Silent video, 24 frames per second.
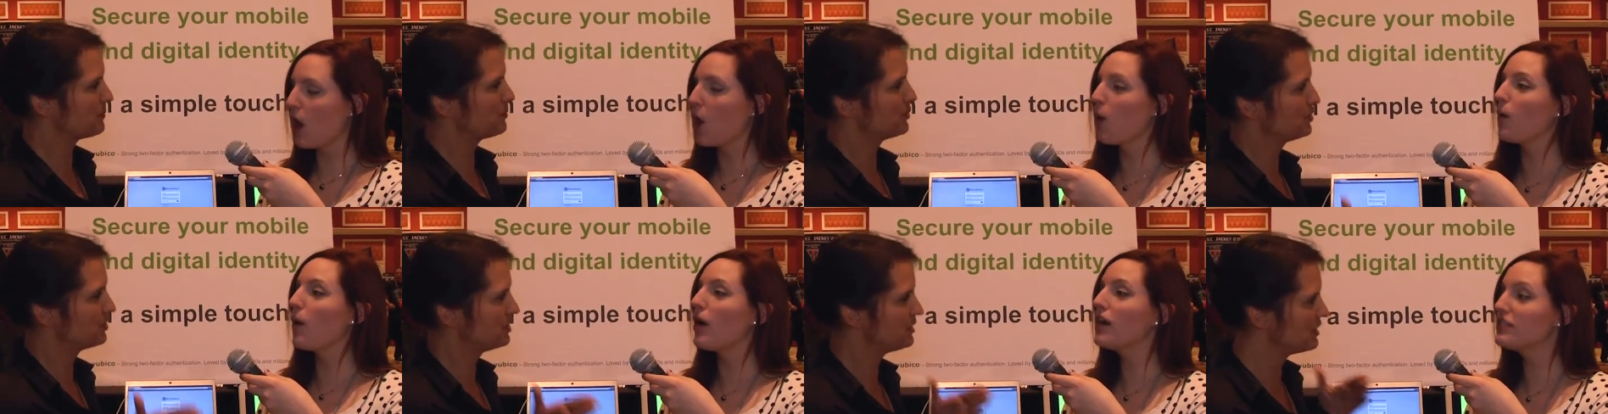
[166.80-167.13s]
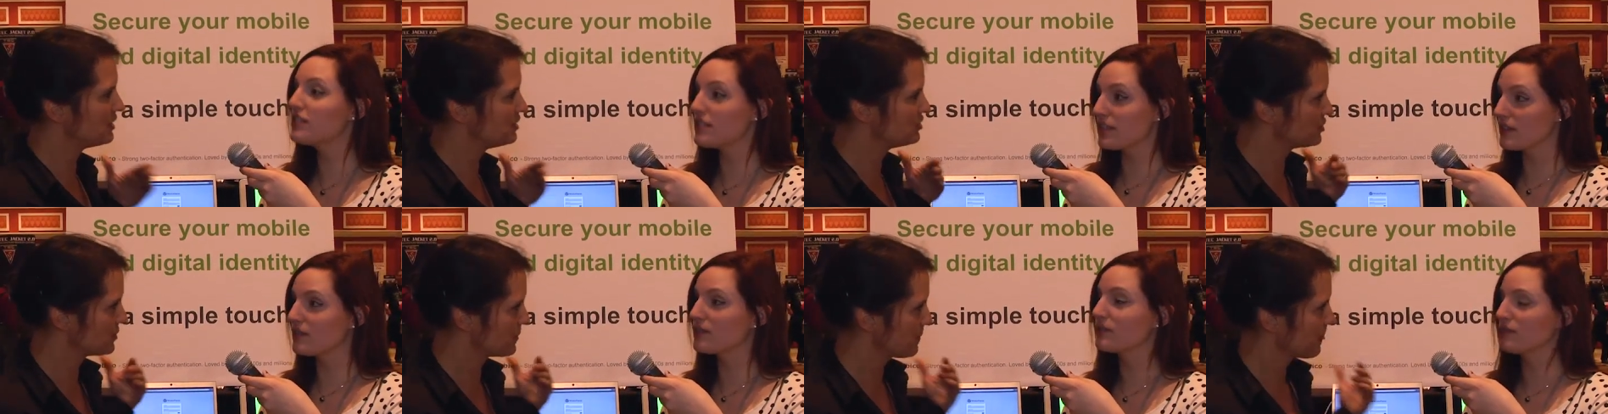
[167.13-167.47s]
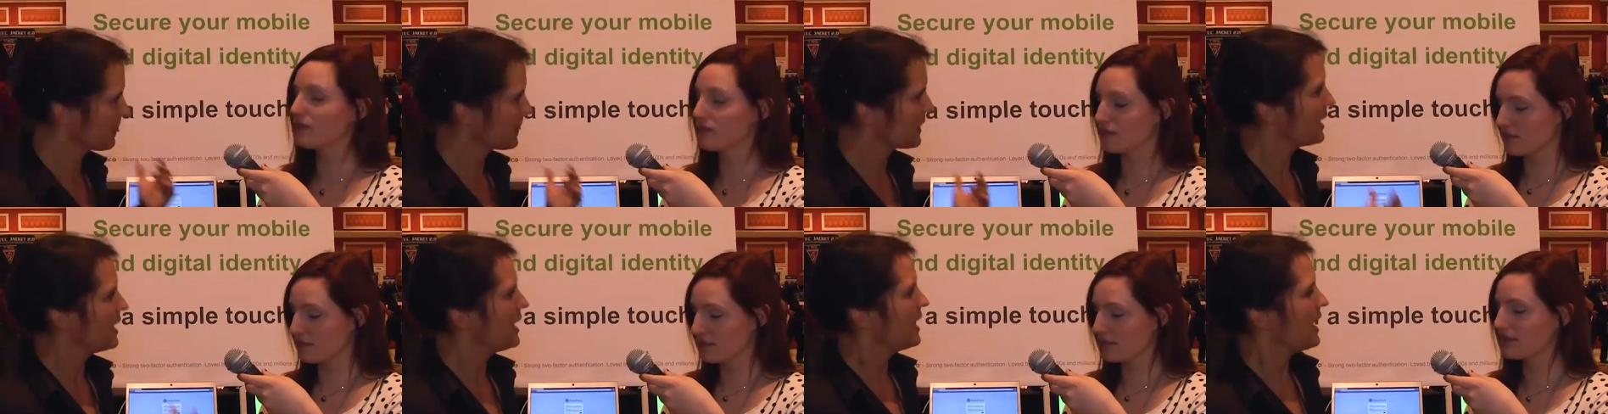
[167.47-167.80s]
Speaker 1: I
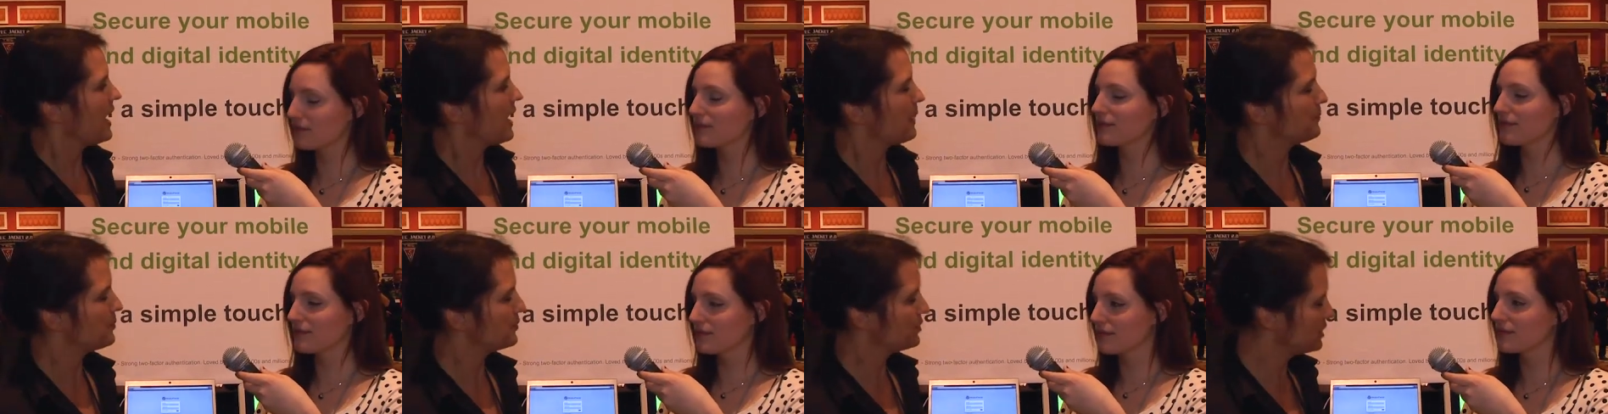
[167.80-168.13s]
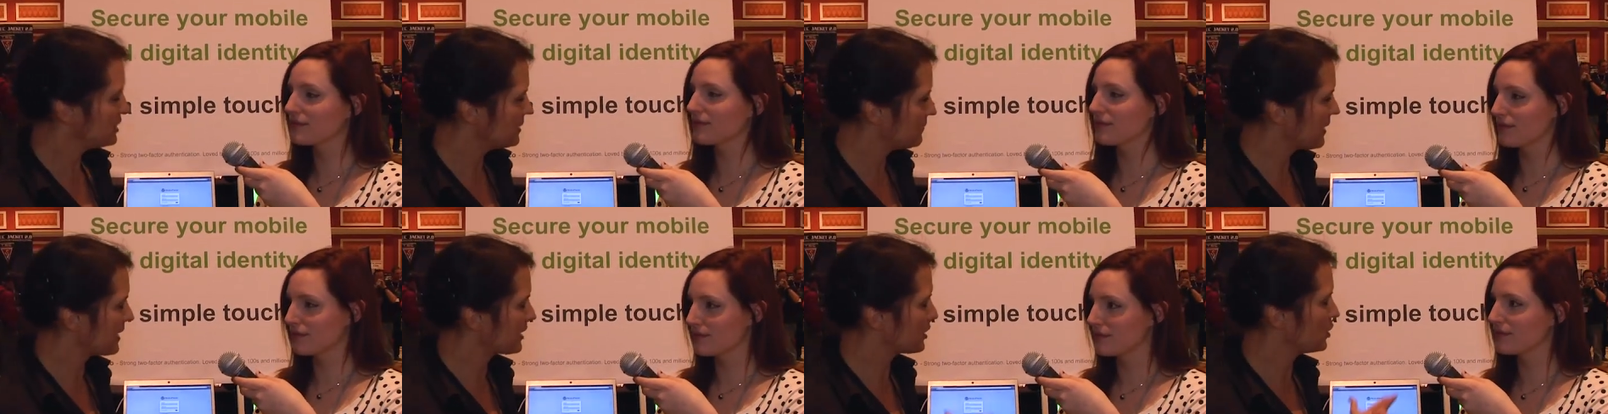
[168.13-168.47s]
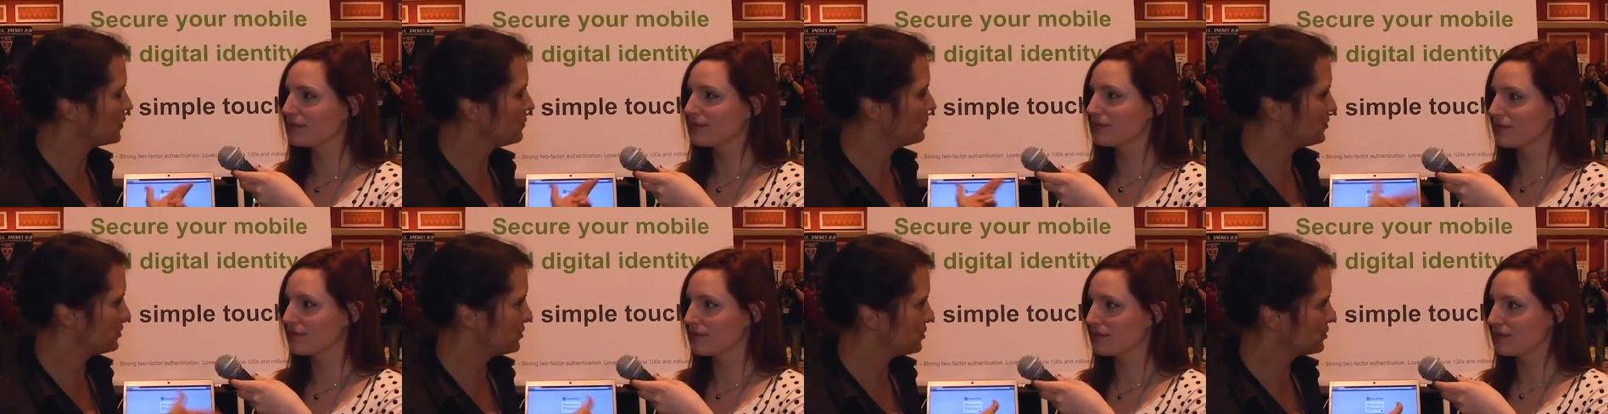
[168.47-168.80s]
put it in my
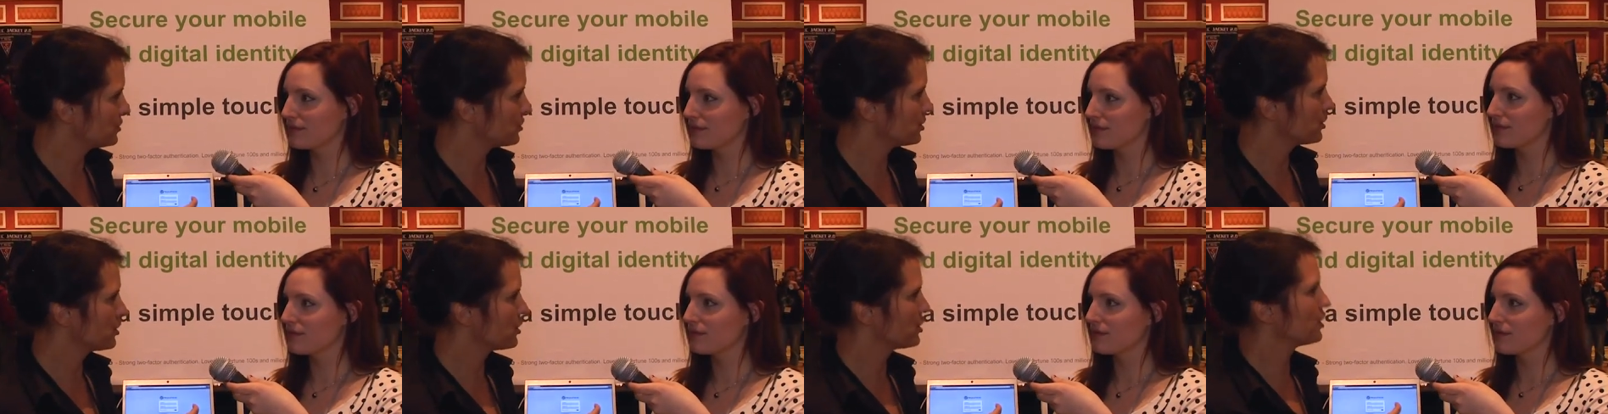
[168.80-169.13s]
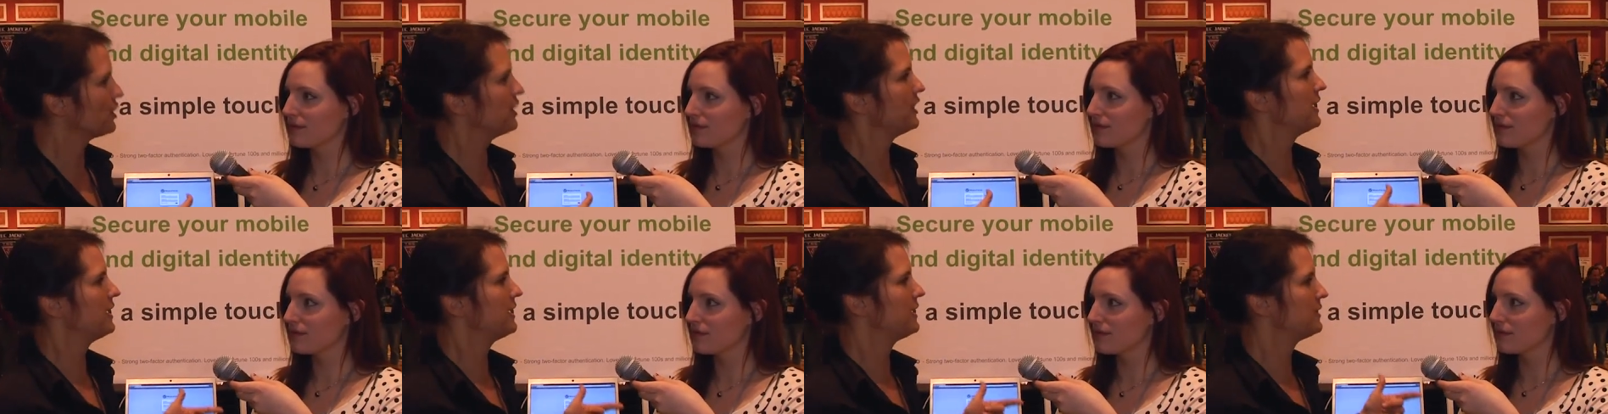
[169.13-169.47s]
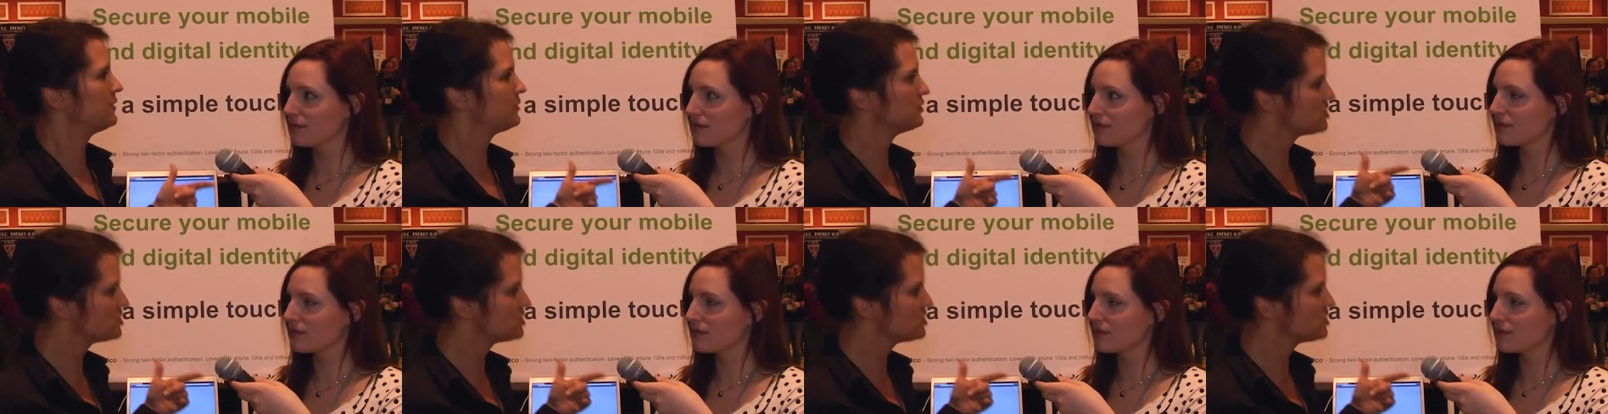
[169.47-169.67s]
computer, it